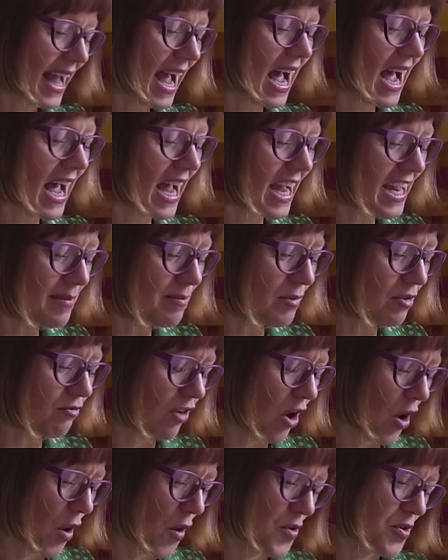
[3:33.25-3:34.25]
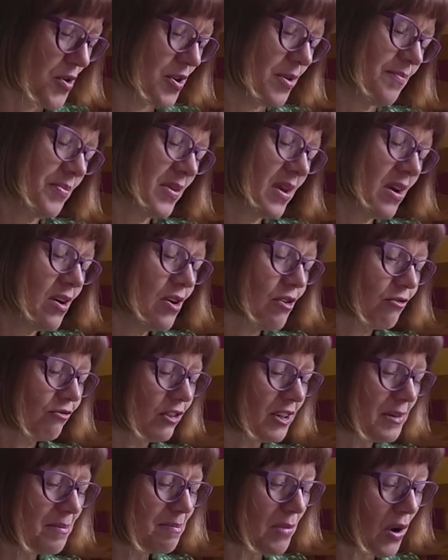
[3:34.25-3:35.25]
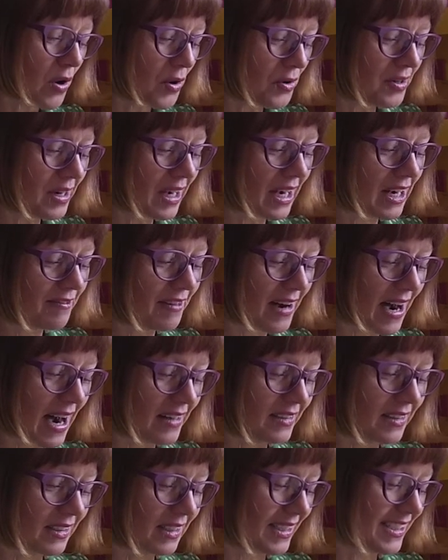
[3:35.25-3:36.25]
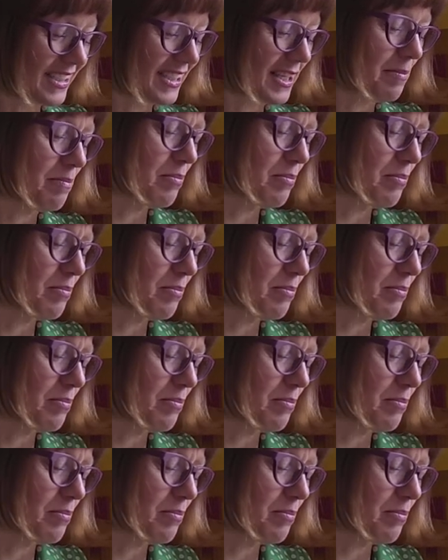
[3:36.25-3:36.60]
hate maroon. Ron moaned half-heartedly as he